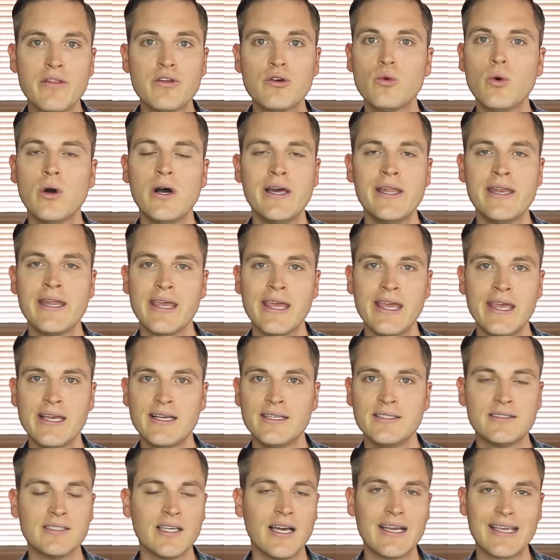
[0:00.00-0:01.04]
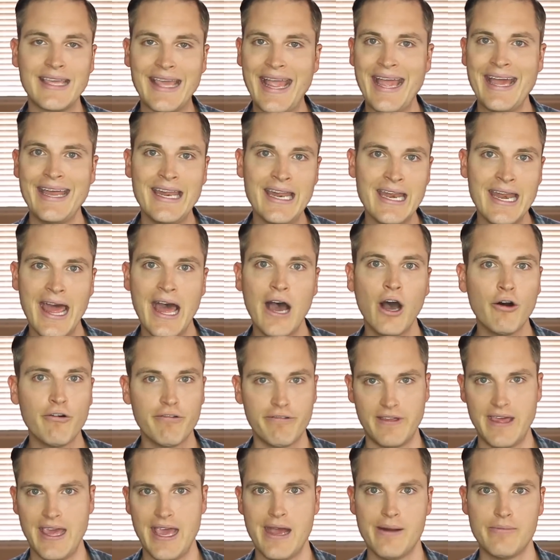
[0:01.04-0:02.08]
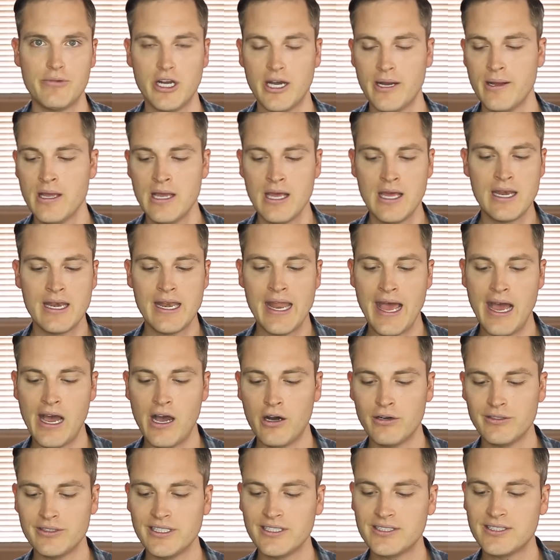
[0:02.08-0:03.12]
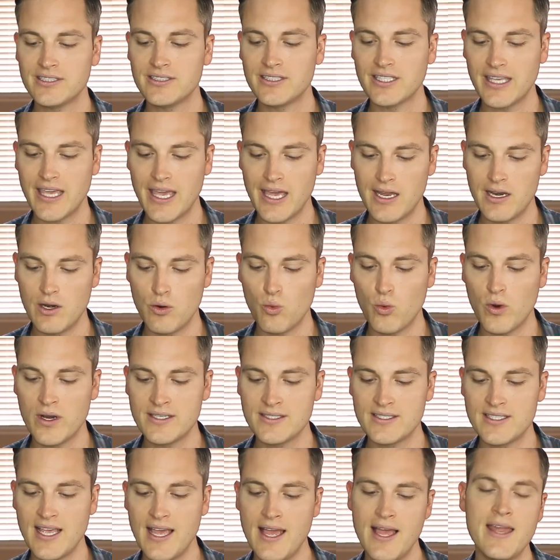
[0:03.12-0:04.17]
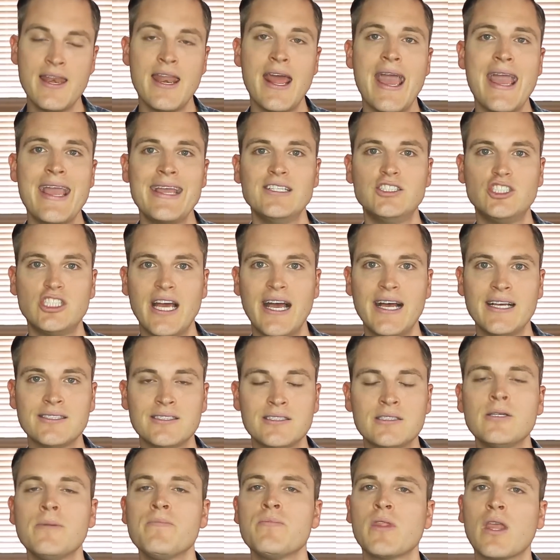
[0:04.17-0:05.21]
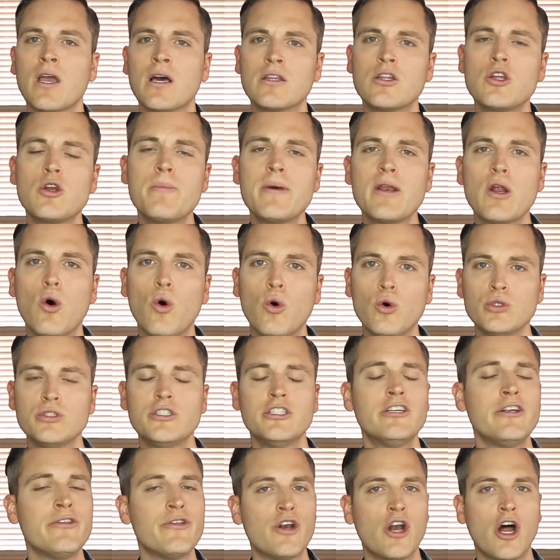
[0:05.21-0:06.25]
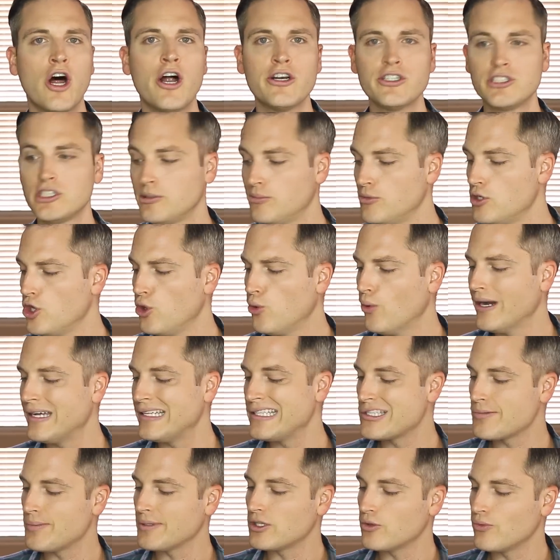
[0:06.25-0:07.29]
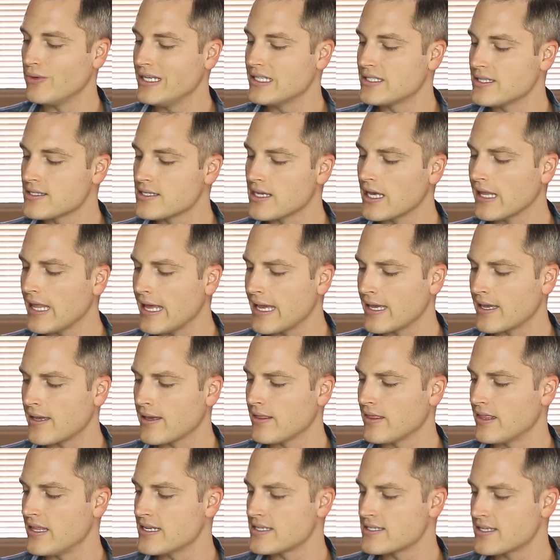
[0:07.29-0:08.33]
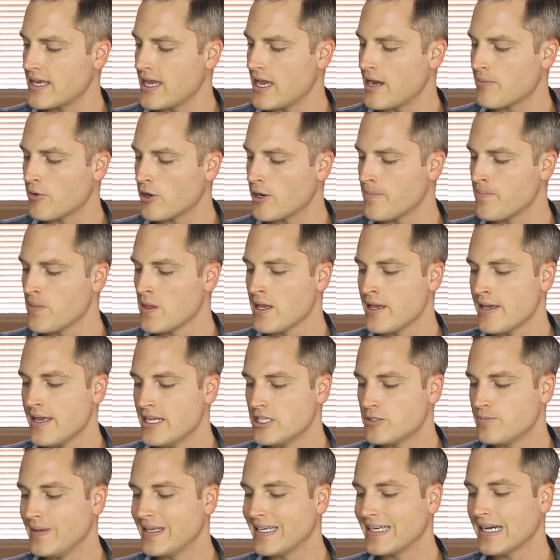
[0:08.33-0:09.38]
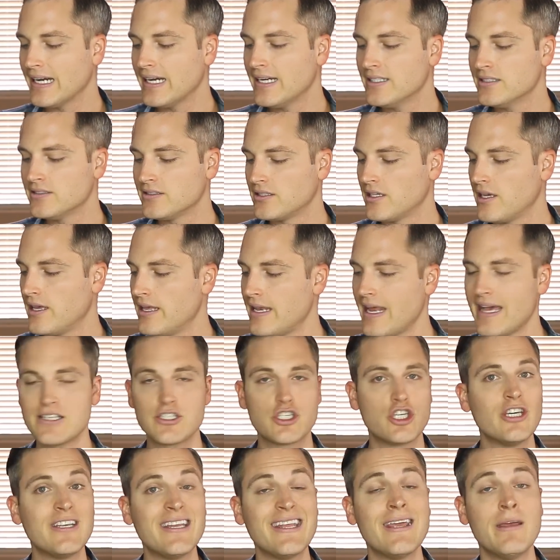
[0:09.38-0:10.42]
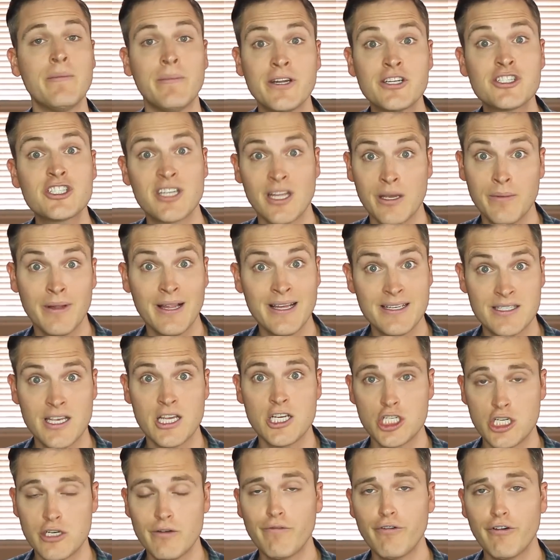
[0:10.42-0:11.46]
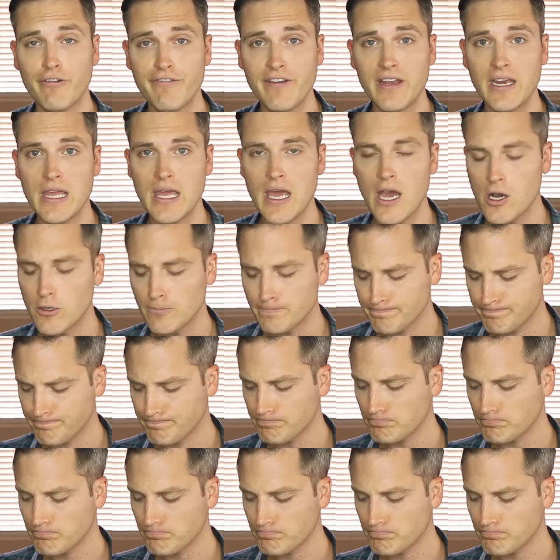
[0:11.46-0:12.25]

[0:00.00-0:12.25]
other one is a Canon ELPH camera. Now, this is the Canon 110HS. A little bit older and there are some new ones, but the reasons I like this camera is because it has good image stabilization for video.